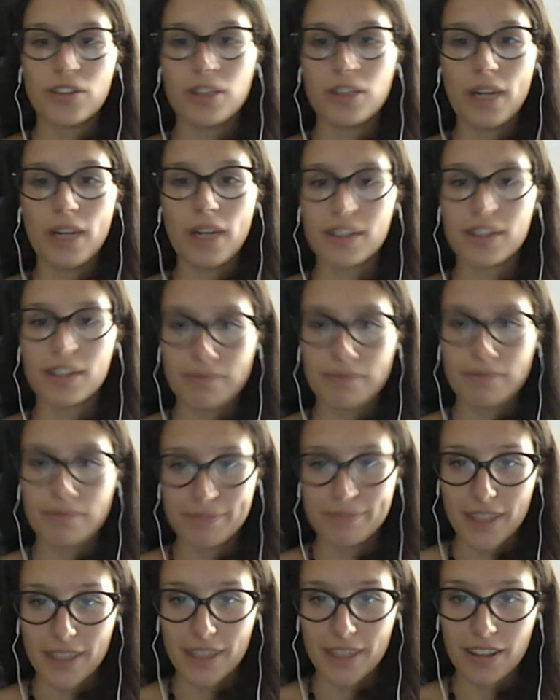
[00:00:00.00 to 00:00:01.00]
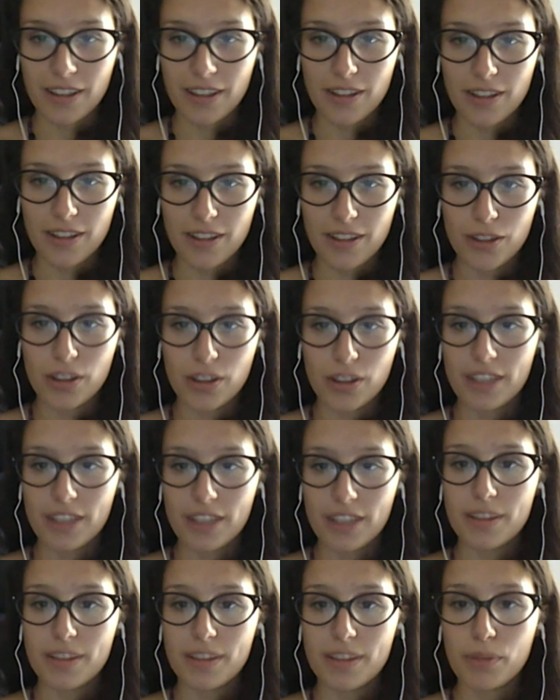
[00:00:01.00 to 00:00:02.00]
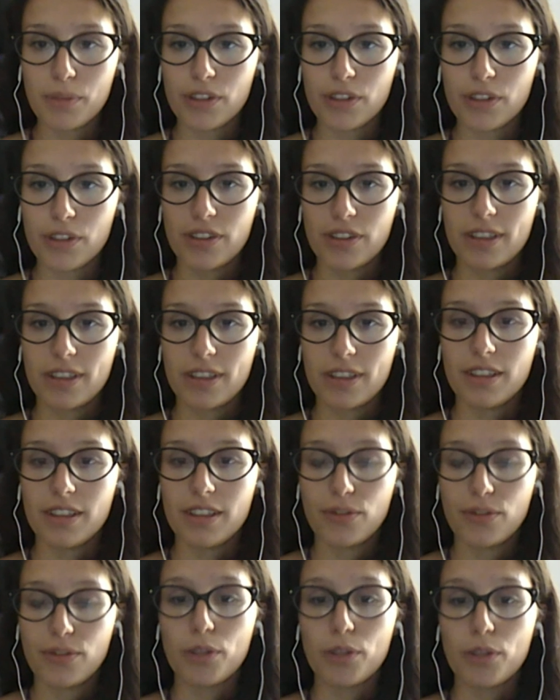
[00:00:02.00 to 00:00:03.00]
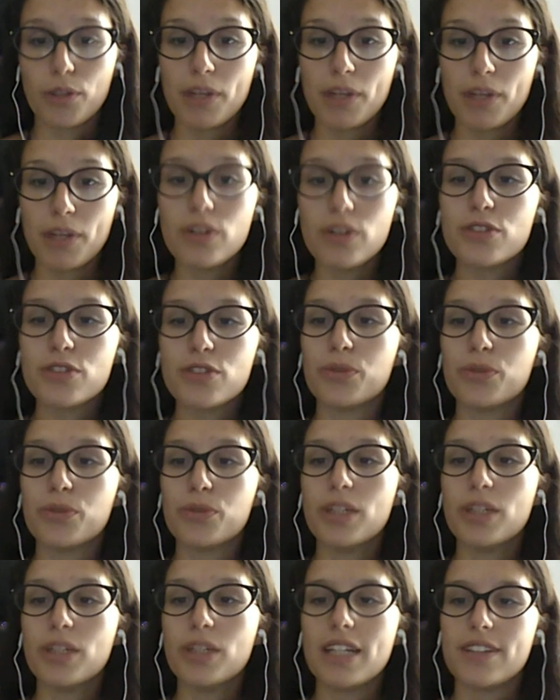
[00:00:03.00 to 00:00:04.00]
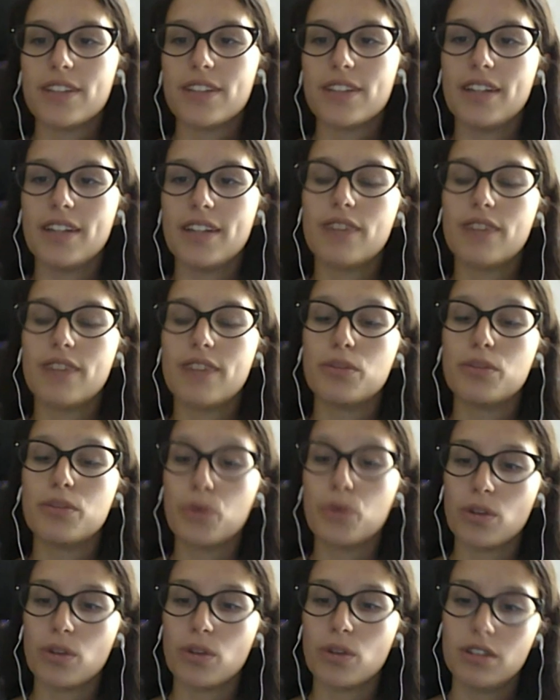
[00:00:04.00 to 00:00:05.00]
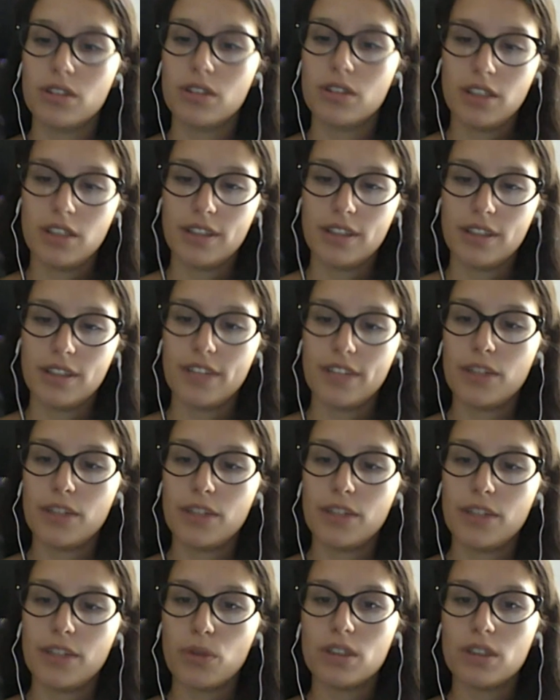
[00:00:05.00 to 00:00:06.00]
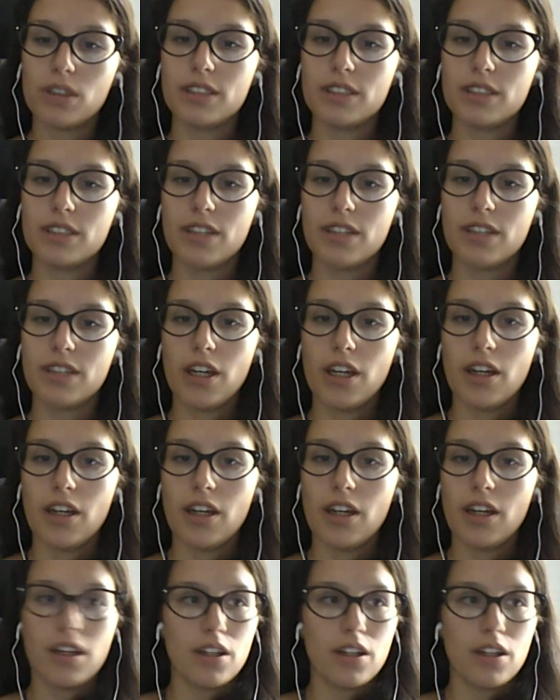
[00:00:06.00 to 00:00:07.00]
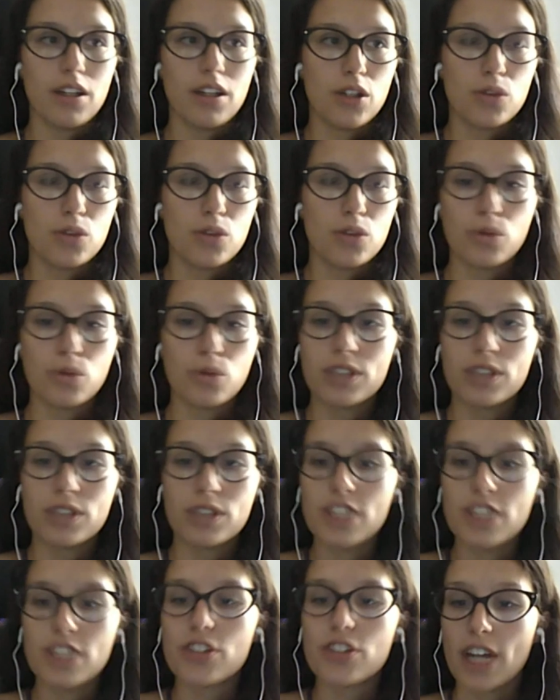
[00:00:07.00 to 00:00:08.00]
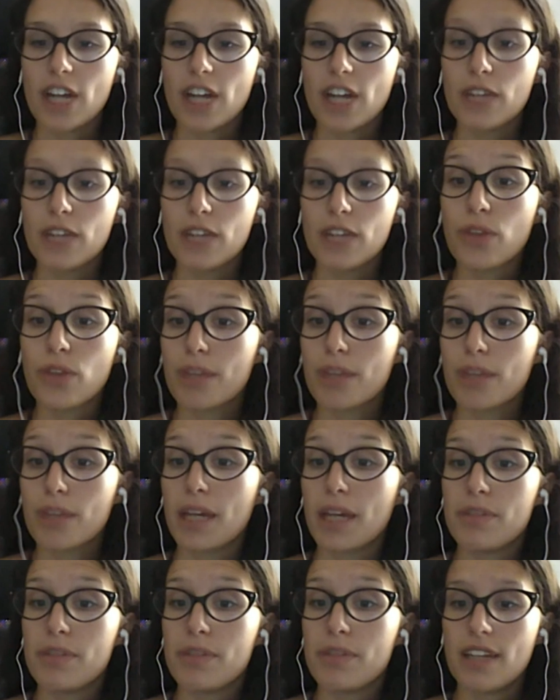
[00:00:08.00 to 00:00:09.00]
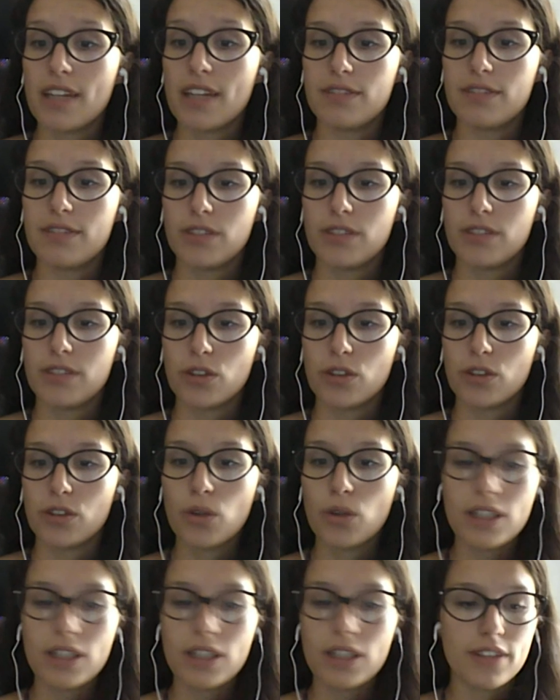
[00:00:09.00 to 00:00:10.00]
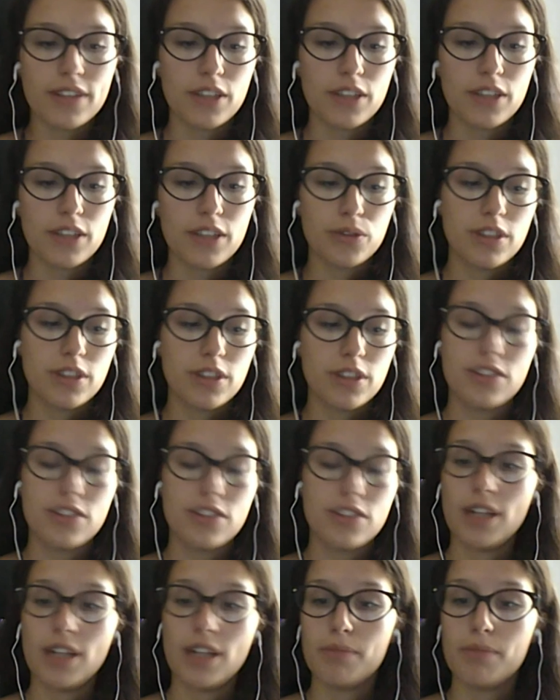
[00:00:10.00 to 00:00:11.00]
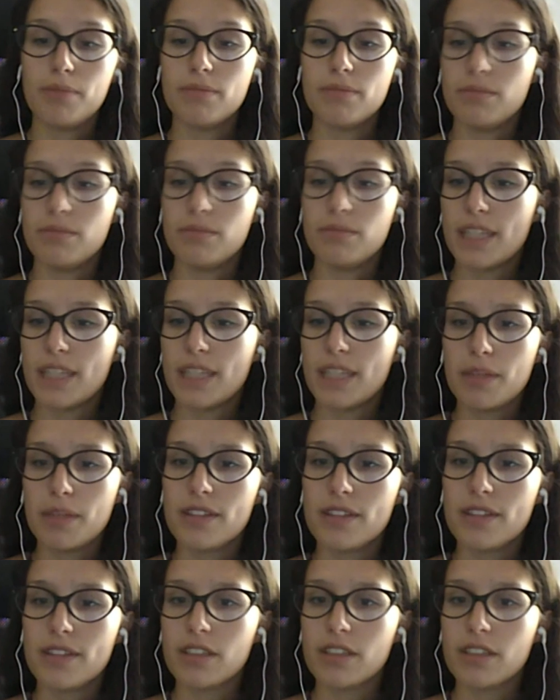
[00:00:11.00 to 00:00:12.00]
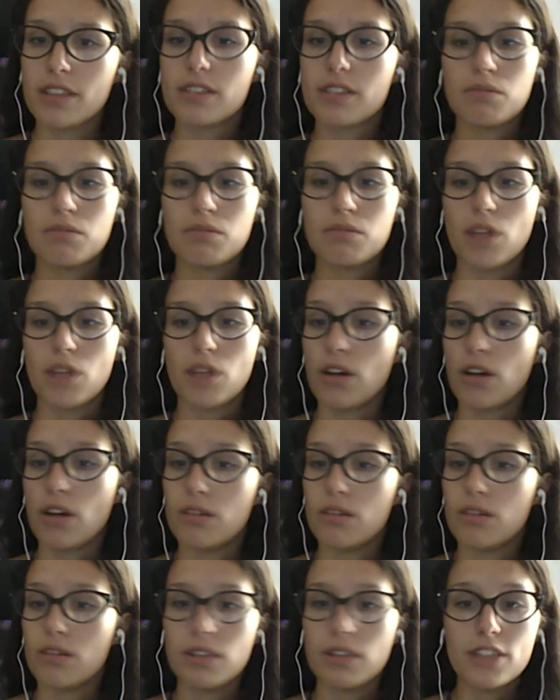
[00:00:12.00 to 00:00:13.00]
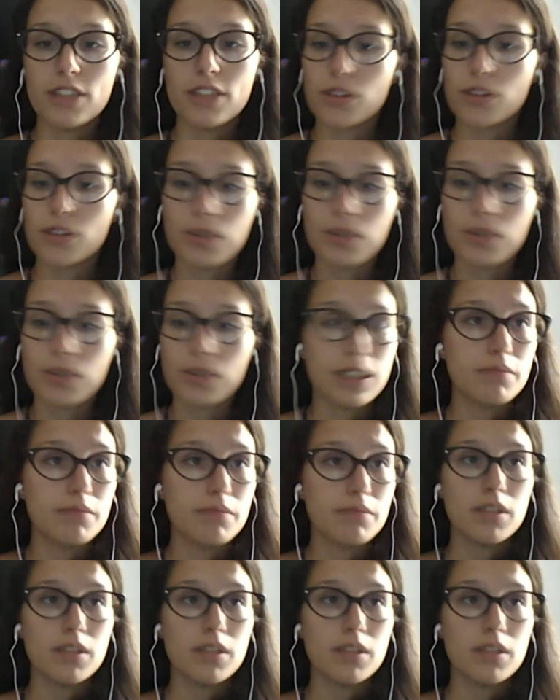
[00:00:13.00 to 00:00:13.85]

right. It's important for the parents to realize that they have a role, that their role is to teach a child to think by himself. School is there to teach them mathematics, history,